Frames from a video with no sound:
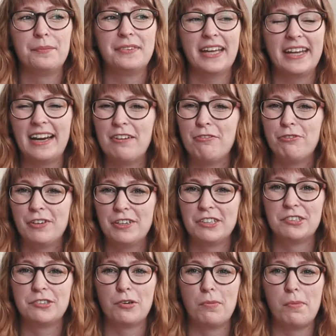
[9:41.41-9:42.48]
that I
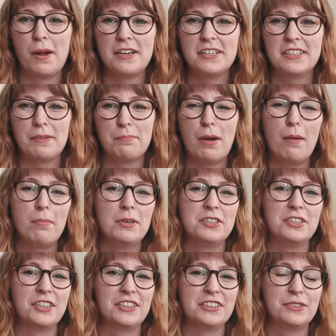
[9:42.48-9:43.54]
feared so much, that
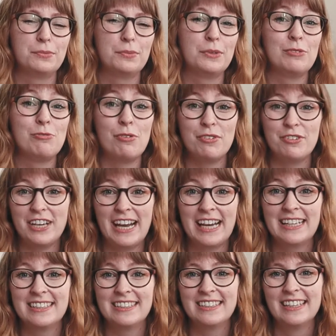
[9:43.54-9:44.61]
publishers would
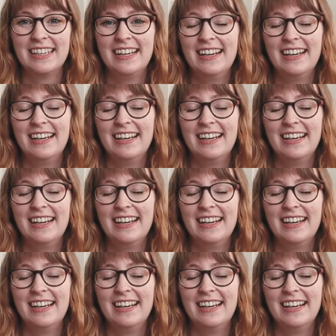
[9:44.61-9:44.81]
reject